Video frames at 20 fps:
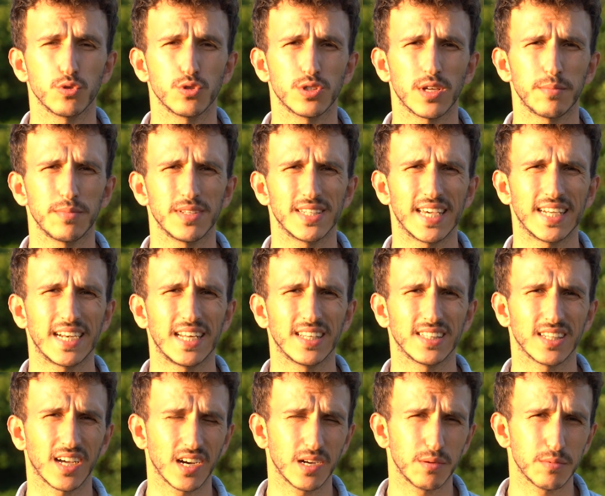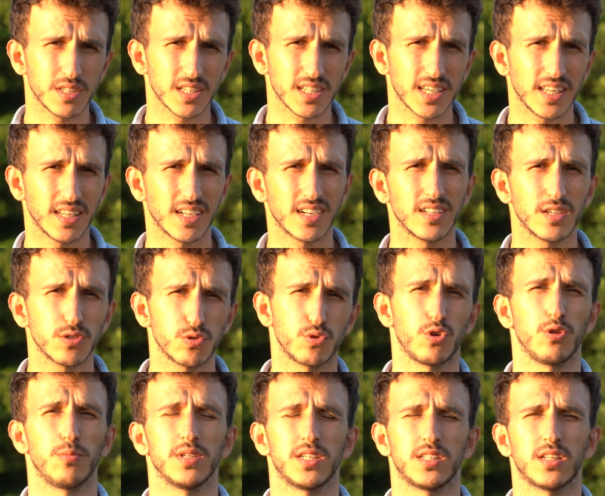why we are in favor of having
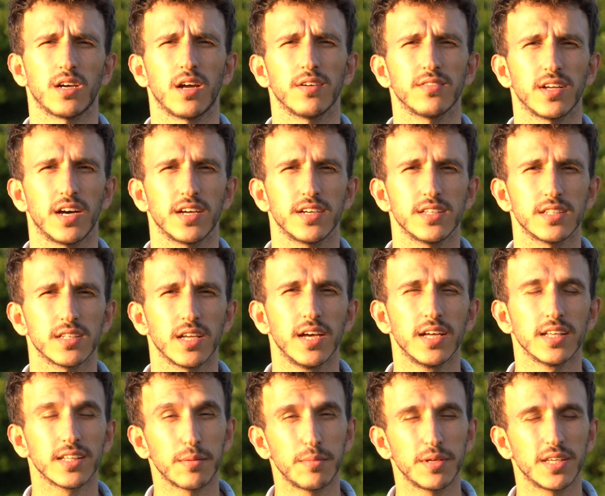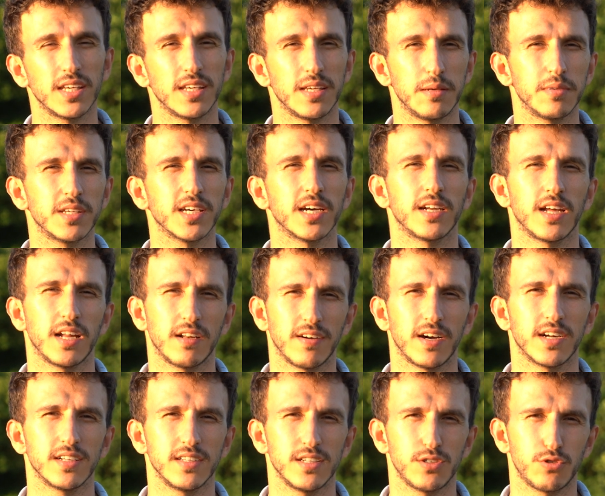water on the edge of our field. Of course, we
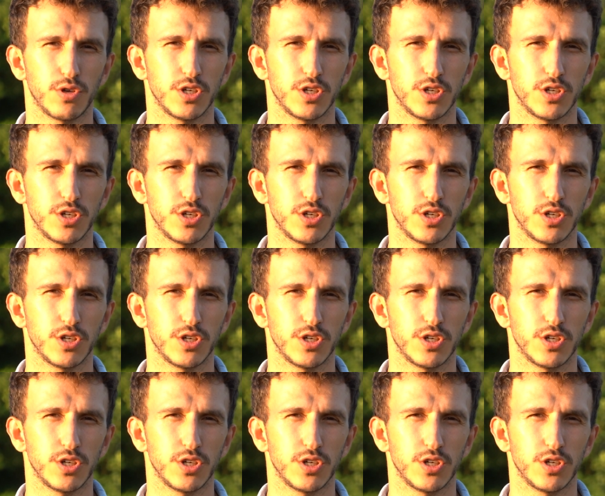want this